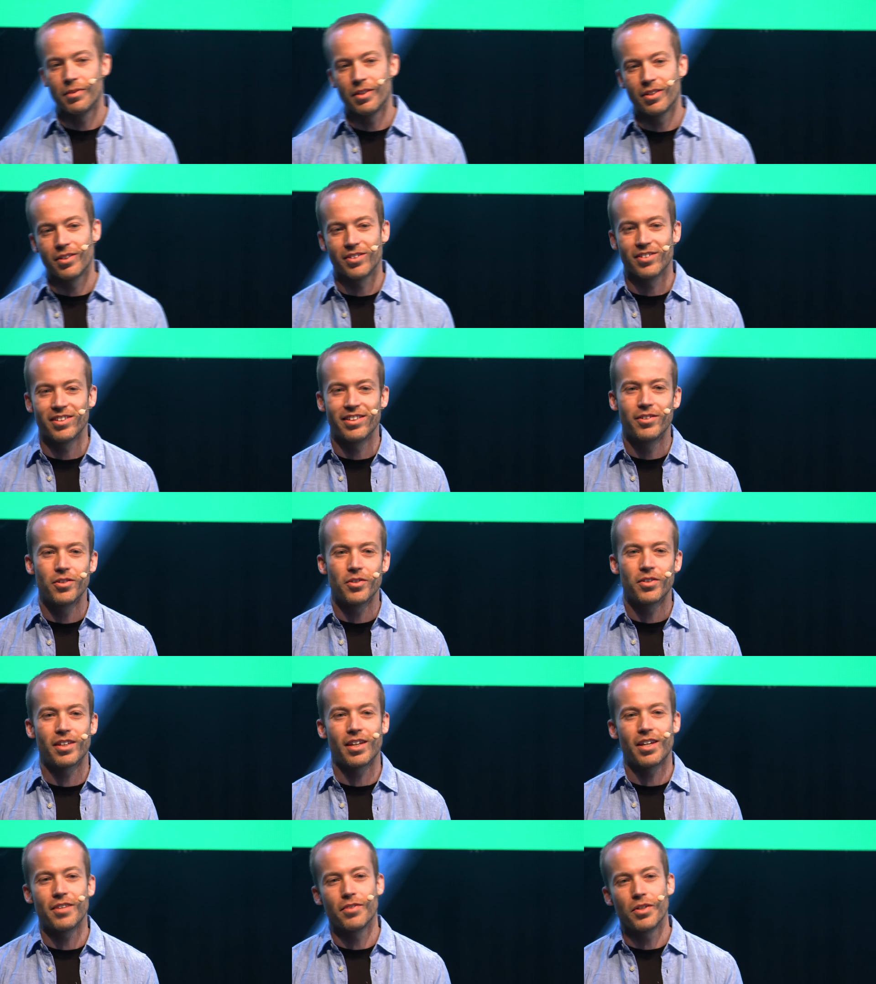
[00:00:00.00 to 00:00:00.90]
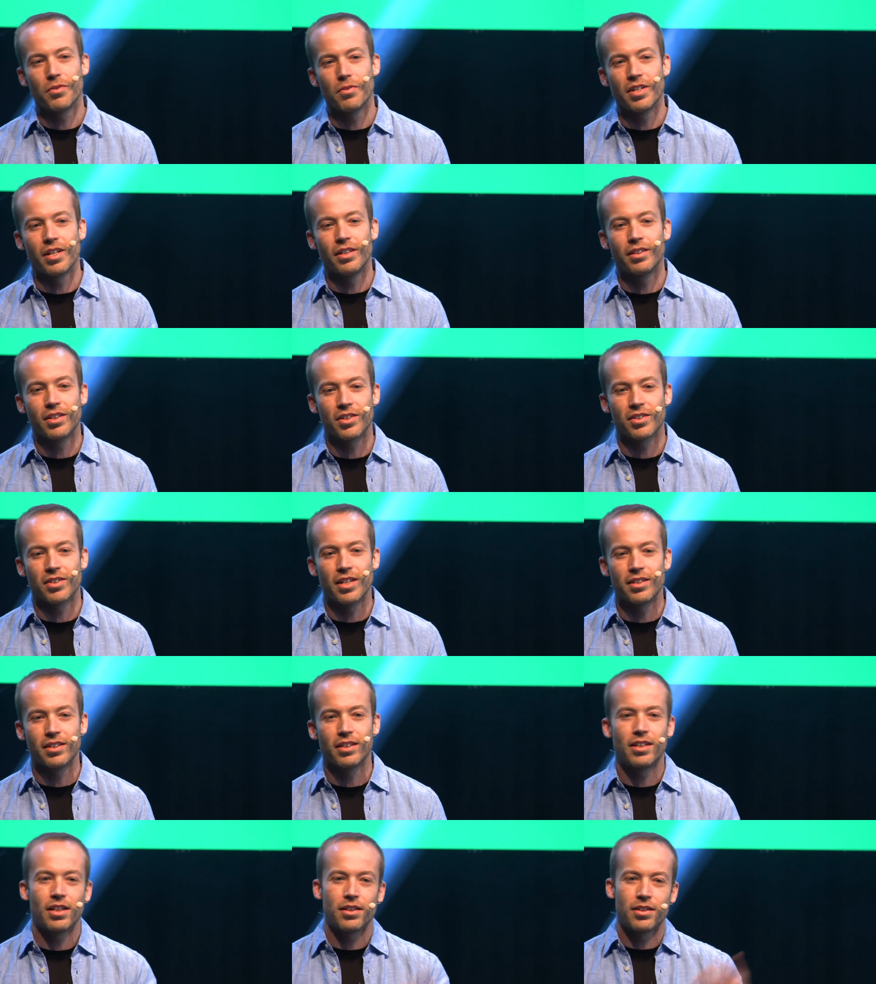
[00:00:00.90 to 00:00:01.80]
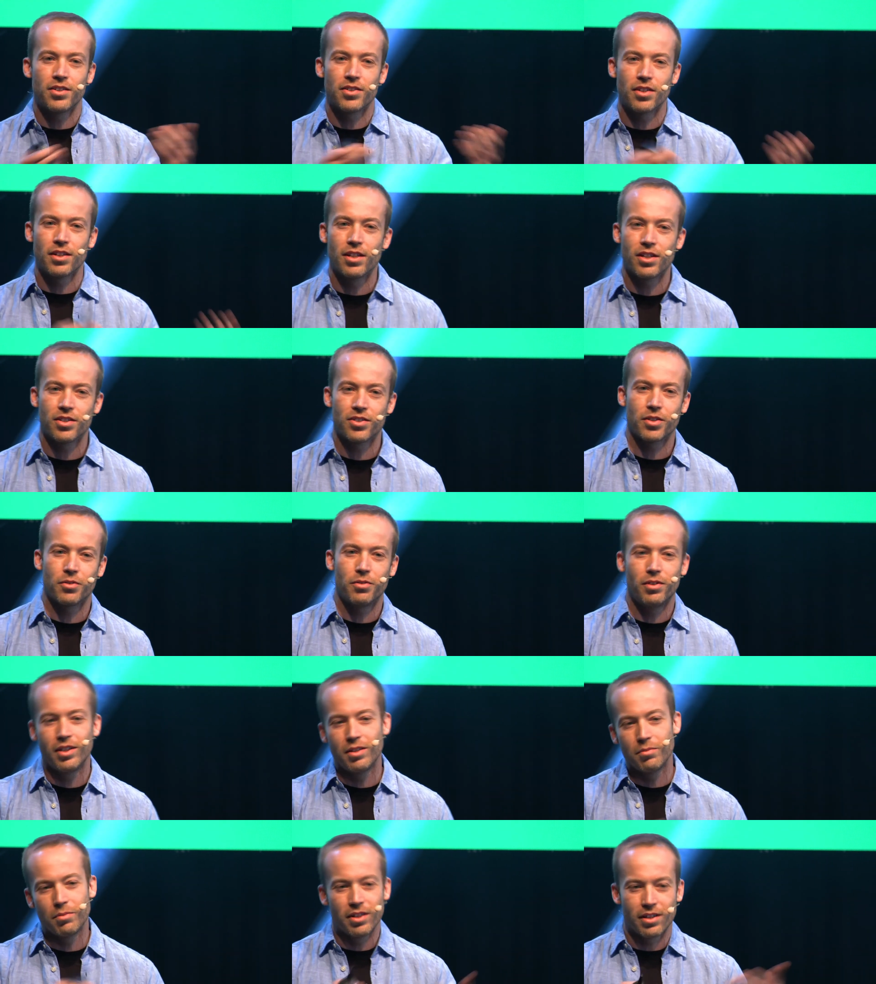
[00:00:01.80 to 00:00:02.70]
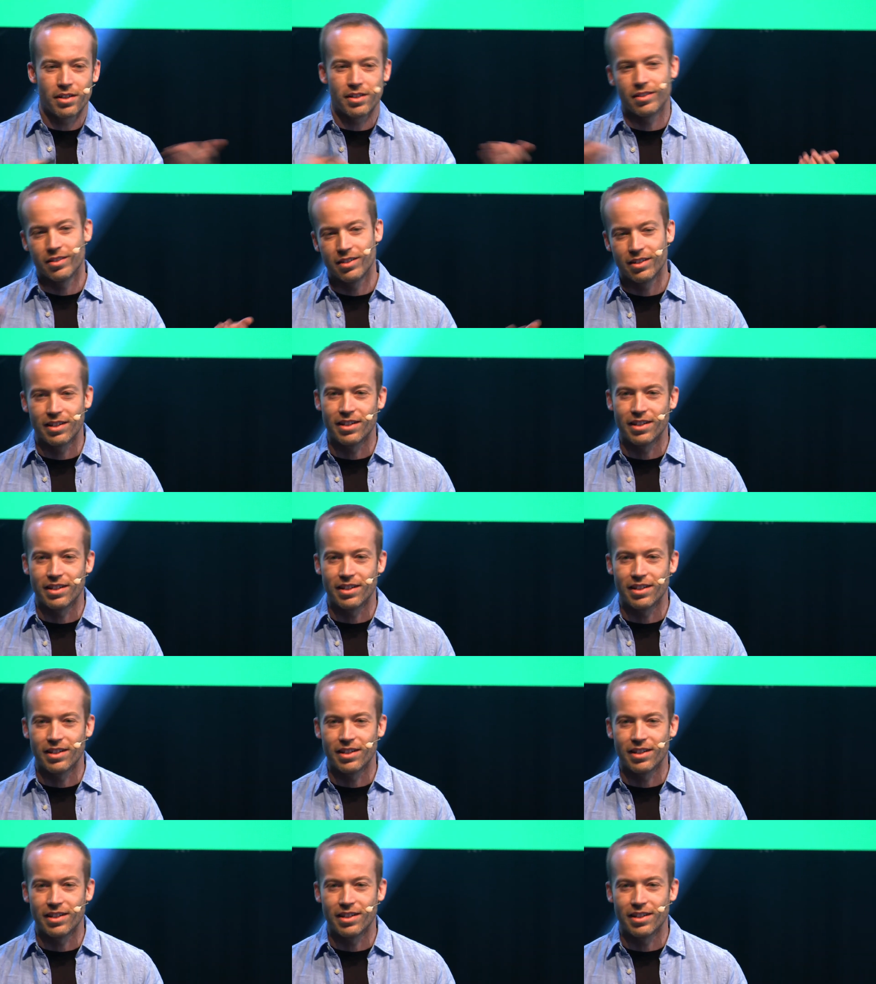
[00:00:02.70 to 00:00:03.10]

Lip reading: because not everyone understands that is a Nash equilibrium.